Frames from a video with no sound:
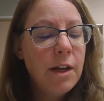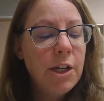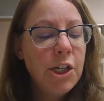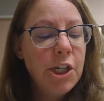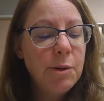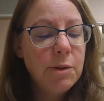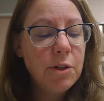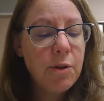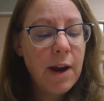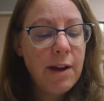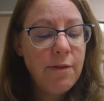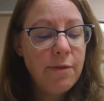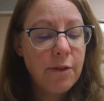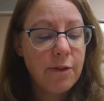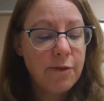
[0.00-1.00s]
She was
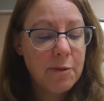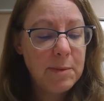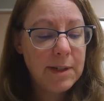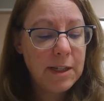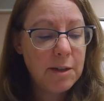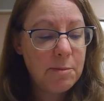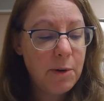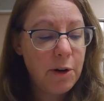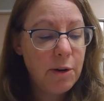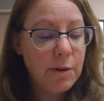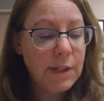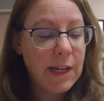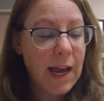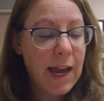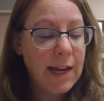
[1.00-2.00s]
grateful for Mrs.
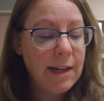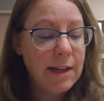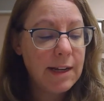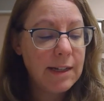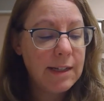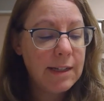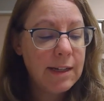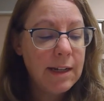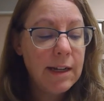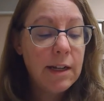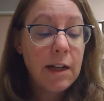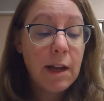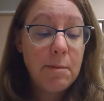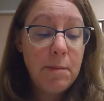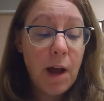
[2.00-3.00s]
Murdo's kindness.
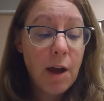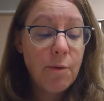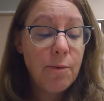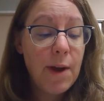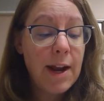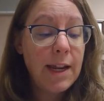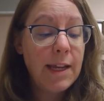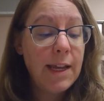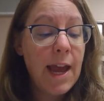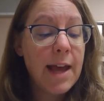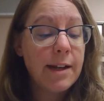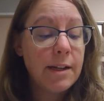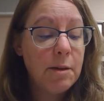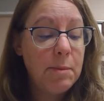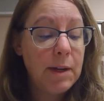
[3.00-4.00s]
I'm not ready
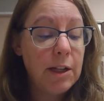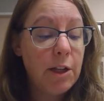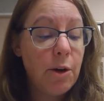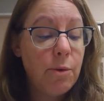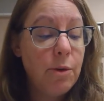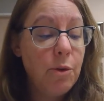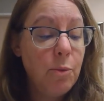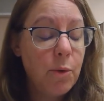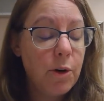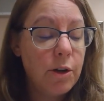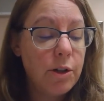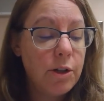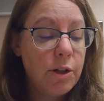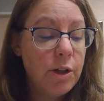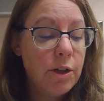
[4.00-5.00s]
yet to be alone in the
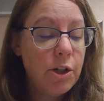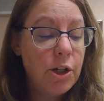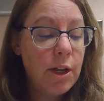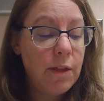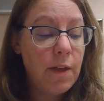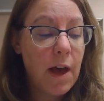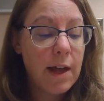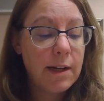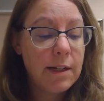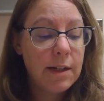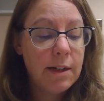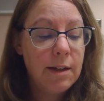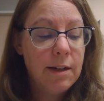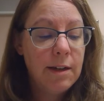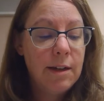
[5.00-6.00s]
world, she thought.
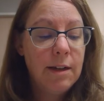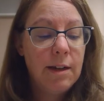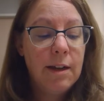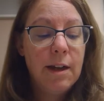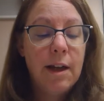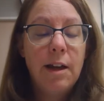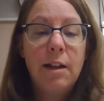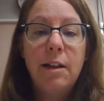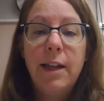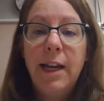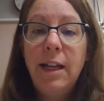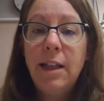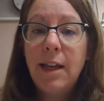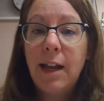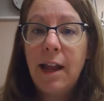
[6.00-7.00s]

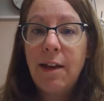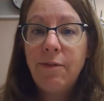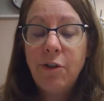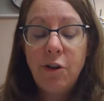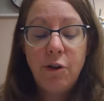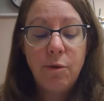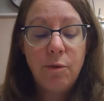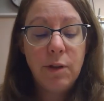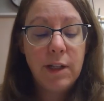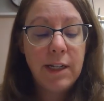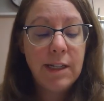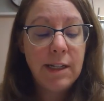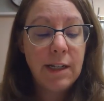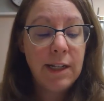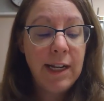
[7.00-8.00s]
Late that afternoon,
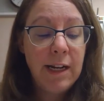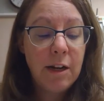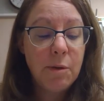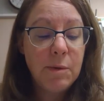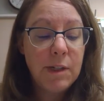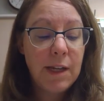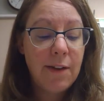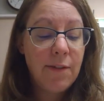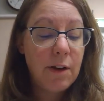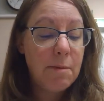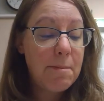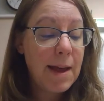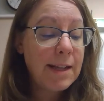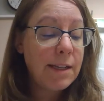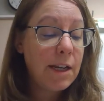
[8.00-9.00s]
Lina was given a
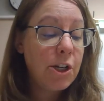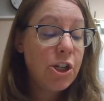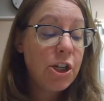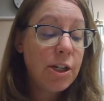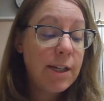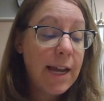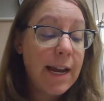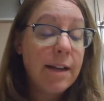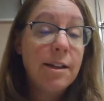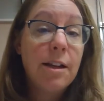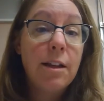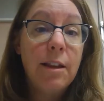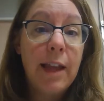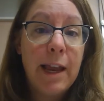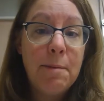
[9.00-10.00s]
message to take to
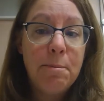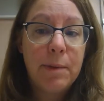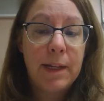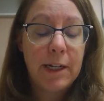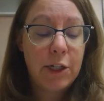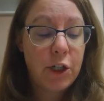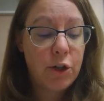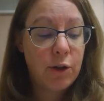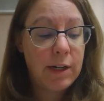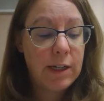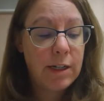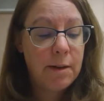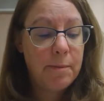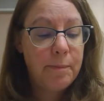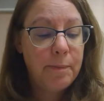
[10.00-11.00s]
Lampling
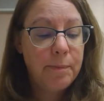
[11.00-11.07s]
Street.